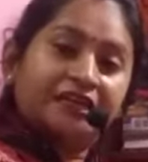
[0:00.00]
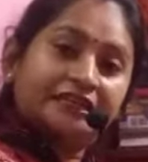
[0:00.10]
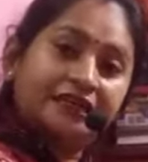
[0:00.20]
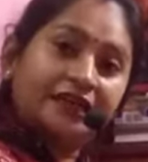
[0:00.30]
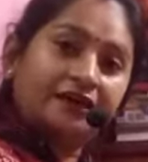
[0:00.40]

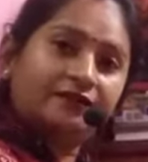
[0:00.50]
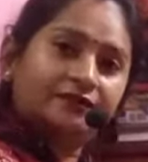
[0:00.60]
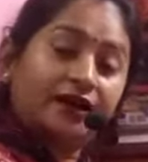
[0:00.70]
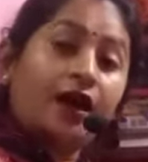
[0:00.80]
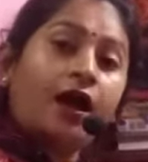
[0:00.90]
They are
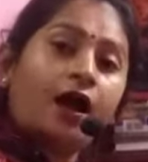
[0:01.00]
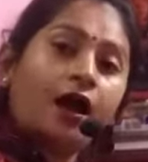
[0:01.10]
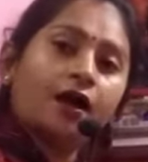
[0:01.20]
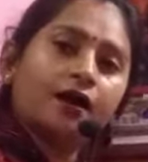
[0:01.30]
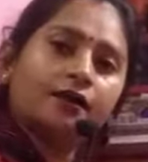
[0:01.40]
the
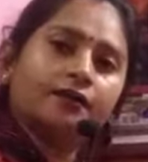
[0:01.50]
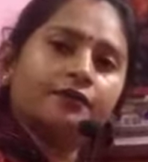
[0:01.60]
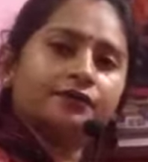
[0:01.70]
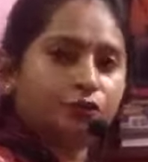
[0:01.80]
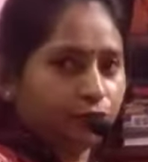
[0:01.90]
higher
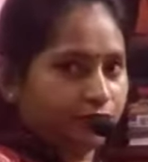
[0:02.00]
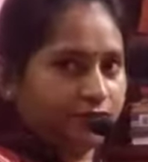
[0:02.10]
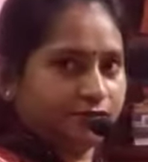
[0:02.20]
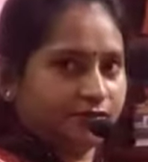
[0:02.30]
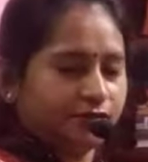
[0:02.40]

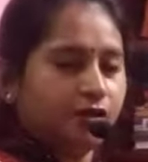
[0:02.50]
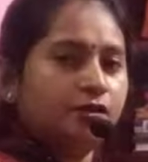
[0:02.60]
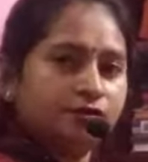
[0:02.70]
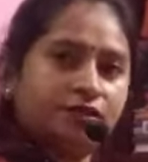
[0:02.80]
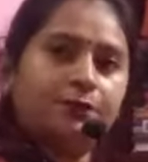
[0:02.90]
units.
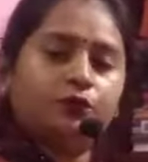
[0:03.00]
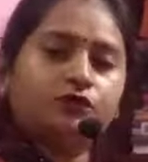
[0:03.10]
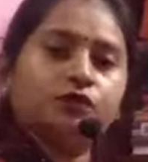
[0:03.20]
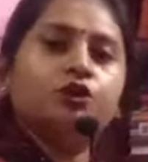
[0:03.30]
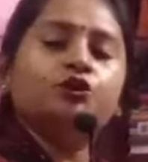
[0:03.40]

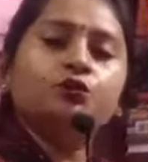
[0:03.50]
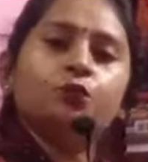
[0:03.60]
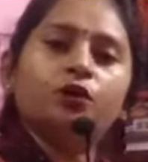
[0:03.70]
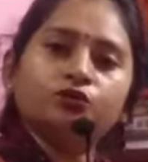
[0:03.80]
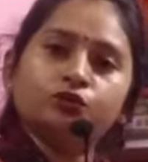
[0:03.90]
Suppose you
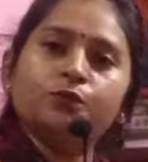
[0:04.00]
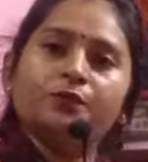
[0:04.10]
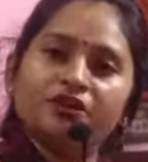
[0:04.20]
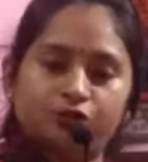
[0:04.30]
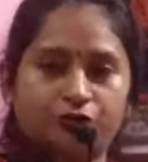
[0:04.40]
want to
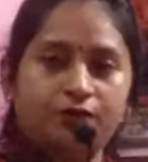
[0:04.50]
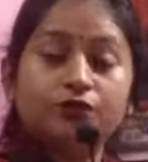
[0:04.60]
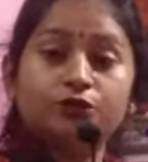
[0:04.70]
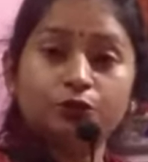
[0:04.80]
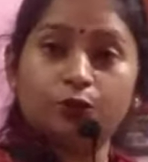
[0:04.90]
measure,
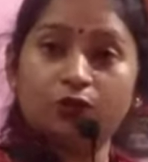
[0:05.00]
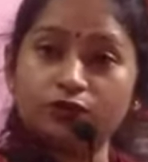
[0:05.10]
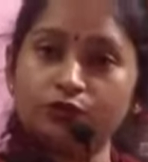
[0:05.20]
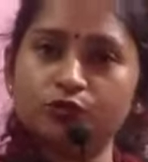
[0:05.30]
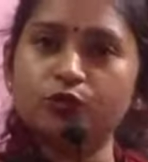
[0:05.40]
you want
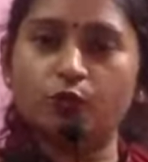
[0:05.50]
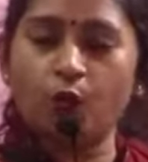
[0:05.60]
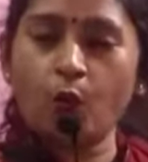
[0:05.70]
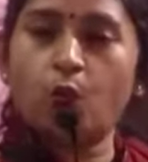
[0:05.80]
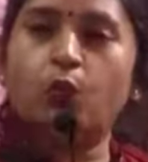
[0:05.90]
to
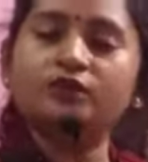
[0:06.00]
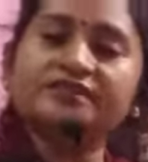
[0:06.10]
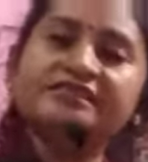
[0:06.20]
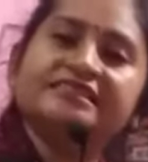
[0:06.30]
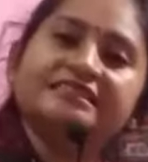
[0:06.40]
know what
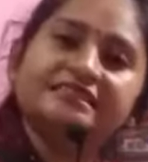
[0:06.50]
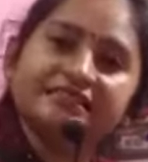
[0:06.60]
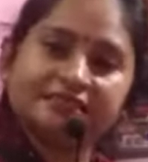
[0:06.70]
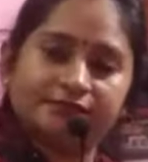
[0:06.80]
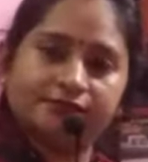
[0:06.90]
is the
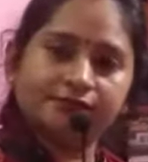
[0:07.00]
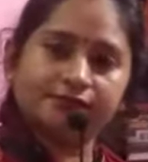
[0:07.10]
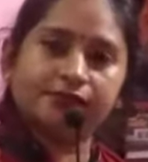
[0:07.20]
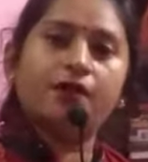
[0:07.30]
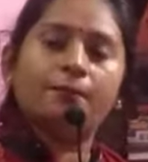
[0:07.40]

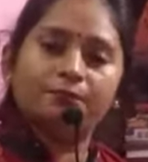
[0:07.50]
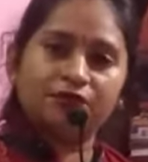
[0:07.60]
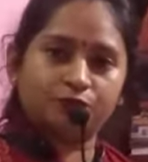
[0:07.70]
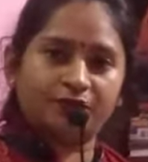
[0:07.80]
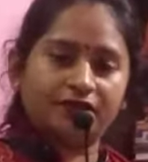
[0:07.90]
distance
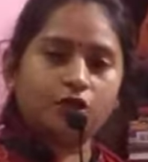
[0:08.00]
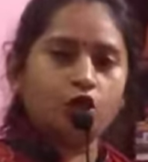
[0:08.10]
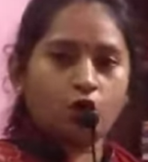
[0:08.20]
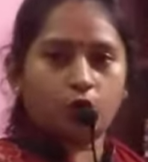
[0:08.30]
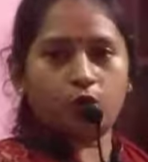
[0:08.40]
between
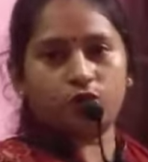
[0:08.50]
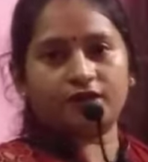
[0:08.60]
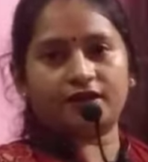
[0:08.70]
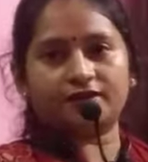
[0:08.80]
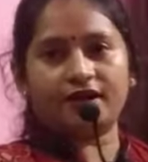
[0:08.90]

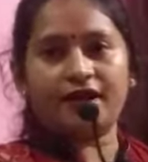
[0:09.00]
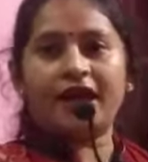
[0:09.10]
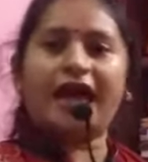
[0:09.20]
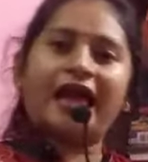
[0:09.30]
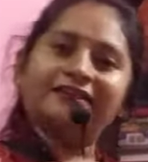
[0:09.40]
Kolkata
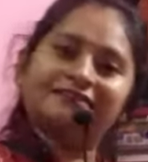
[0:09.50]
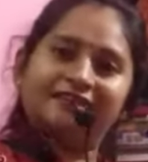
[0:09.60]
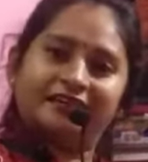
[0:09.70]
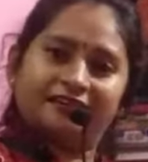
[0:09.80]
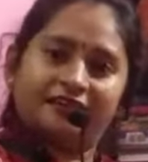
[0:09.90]
and
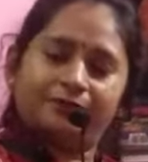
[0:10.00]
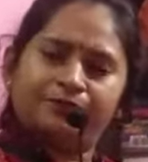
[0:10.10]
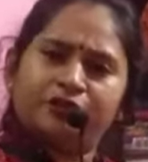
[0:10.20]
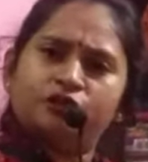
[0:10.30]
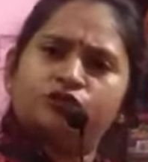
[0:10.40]
Delhi.
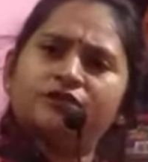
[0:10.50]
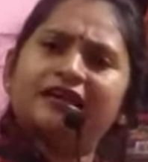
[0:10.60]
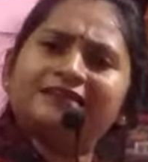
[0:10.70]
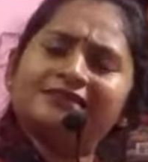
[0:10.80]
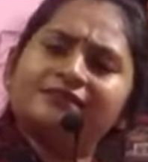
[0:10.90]
So
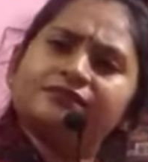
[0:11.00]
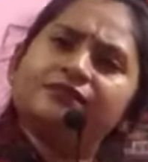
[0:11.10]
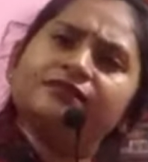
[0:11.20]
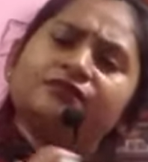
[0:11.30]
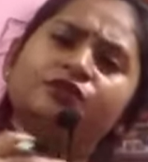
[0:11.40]
that is
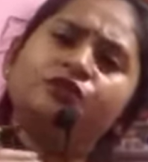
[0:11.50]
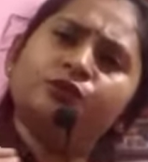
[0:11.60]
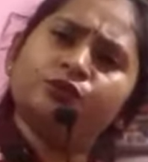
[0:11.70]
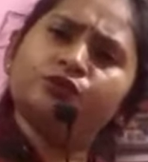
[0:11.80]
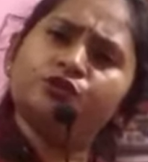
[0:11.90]
a
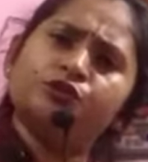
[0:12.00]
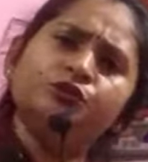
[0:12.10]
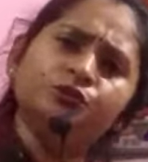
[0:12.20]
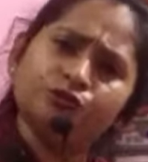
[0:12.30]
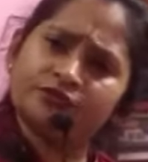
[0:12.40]

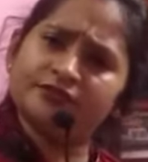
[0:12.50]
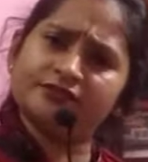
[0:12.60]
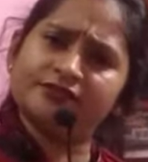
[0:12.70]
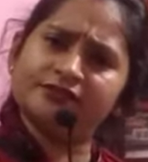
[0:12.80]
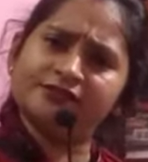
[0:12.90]
huge
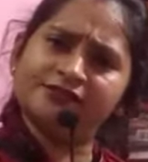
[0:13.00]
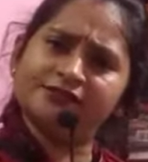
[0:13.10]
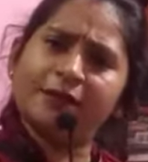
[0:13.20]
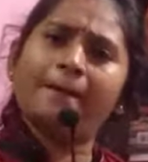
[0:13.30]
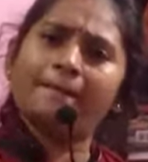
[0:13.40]

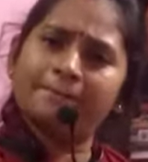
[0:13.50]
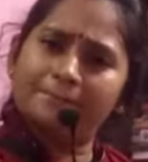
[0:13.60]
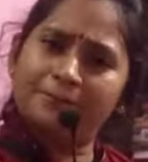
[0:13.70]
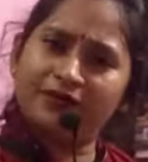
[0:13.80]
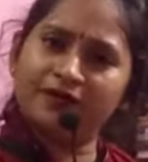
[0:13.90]
distance.
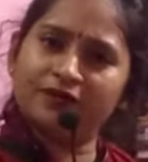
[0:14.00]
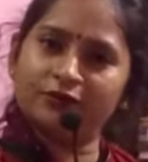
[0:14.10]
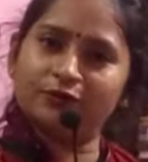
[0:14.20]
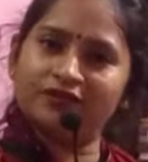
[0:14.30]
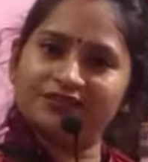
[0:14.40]
Bigger
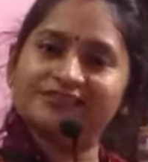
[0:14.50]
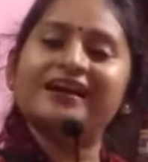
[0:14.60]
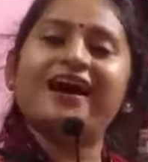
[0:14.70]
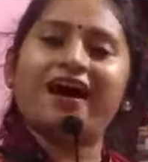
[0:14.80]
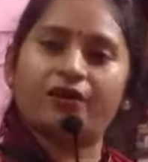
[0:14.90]

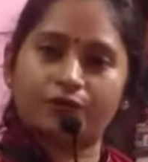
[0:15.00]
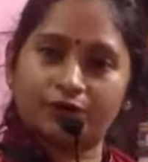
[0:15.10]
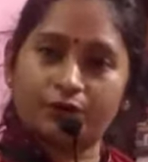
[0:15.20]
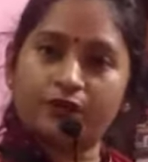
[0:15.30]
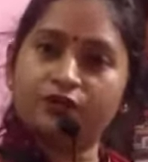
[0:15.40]
units are
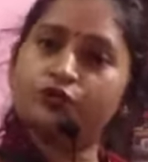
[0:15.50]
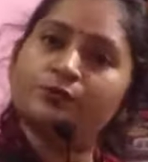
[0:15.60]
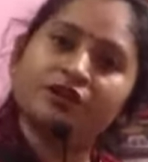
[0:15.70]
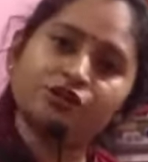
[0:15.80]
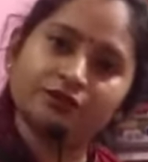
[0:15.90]
required to
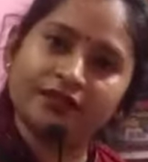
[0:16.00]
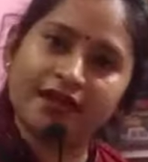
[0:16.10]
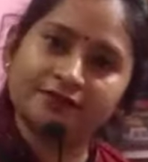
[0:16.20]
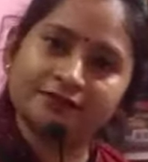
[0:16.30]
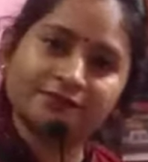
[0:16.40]
measure
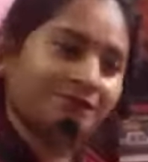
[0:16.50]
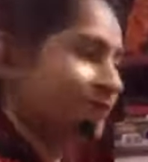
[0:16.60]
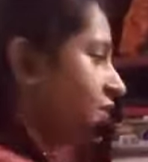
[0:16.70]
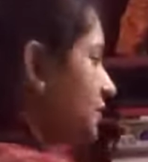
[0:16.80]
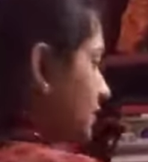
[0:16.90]
that.
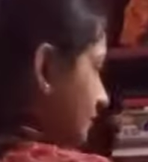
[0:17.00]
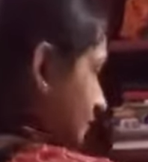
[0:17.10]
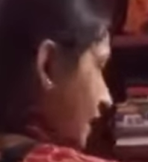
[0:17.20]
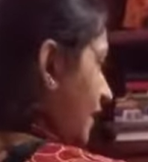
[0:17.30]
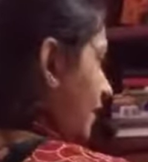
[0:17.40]

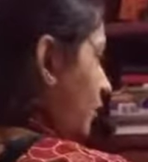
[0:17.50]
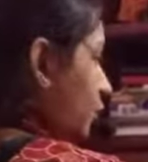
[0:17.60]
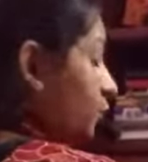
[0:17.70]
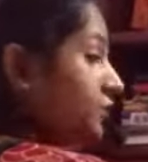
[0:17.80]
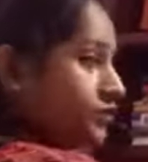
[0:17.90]
There
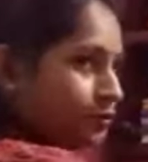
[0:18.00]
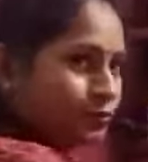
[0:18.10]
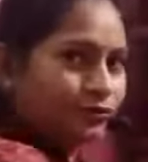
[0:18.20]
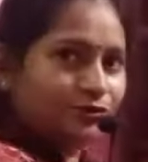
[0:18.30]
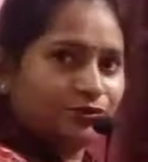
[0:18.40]
we
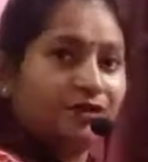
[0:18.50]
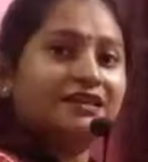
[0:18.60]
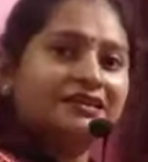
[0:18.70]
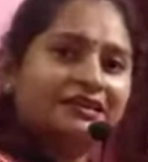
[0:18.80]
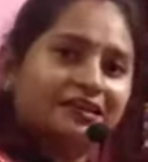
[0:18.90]

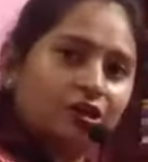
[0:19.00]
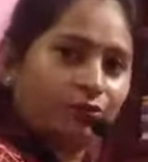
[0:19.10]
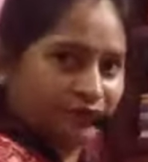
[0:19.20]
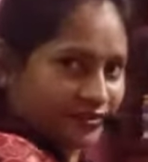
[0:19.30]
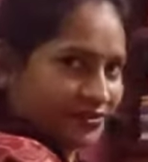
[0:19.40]
use
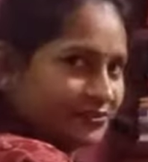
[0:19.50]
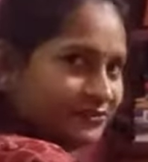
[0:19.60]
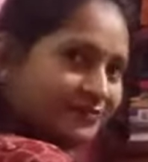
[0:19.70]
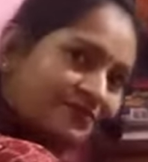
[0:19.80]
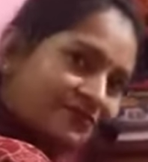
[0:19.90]
kilometer,
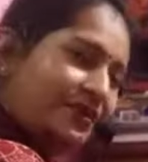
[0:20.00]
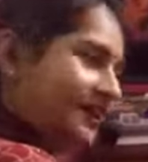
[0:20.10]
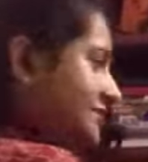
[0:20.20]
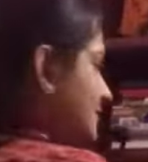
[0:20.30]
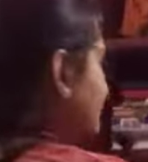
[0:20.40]
right?